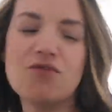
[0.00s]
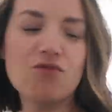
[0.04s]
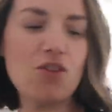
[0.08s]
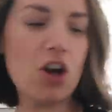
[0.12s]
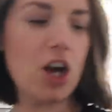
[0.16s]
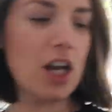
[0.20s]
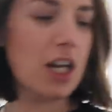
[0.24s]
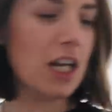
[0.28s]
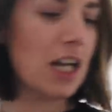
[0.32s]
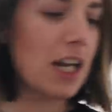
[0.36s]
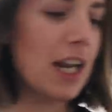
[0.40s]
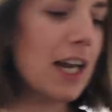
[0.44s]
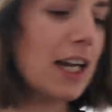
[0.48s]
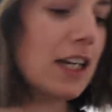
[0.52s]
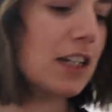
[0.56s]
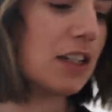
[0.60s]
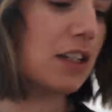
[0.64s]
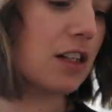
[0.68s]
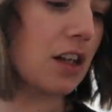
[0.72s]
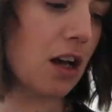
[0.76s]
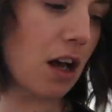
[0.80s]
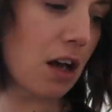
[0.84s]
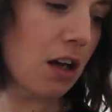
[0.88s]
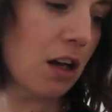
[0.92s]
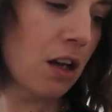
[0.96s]
Right,
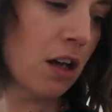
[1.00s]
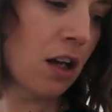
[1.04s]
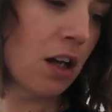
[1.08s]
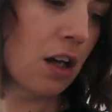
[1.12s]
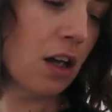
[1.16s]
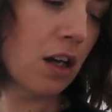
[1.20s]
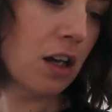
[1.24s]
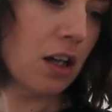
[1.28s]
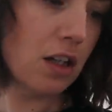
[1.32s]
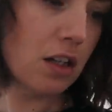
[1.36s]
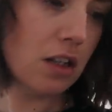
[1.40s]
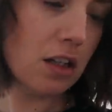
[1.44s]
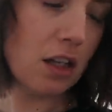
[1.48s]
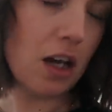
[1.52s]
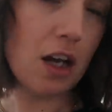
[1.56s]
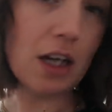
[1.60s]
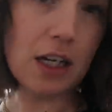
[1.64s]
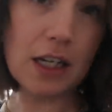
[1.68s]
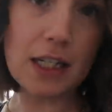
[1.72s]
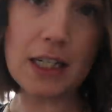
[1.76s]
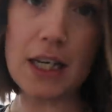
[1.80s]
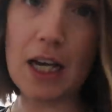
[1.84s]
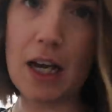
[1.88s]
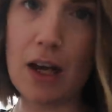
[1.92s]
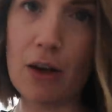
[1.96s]
Alexa. Turn
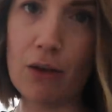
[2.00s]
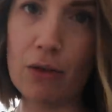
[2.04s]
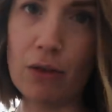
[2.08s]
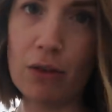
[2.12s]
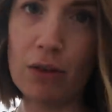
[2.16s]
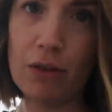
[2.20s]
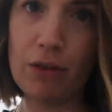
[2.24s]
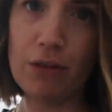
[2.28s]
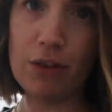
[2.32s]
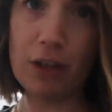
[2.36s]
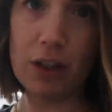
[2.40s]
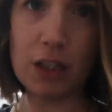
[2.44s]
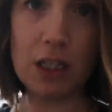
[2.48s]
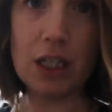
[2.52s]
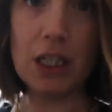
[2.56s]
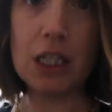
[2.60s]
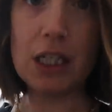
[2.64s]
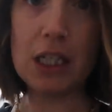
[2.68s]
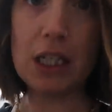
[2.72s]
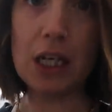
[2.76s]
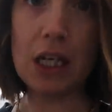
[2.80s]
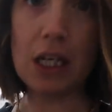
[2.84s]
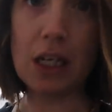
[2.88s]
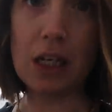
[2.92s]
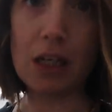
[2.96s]
it down, for
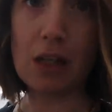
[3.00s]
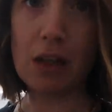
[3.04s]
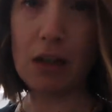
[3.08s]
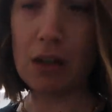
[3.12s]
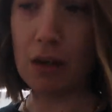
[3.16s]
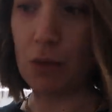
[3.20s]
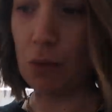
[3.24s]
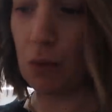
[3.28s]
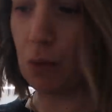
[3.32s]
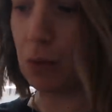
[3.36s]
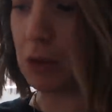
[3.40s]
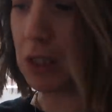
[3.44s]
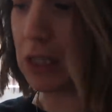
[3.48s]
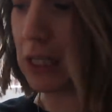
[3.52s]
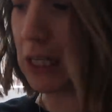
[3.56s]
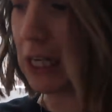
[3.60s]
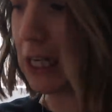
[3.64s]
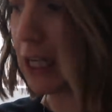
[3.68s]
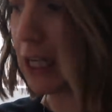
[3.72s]
goodness sake. No one wants to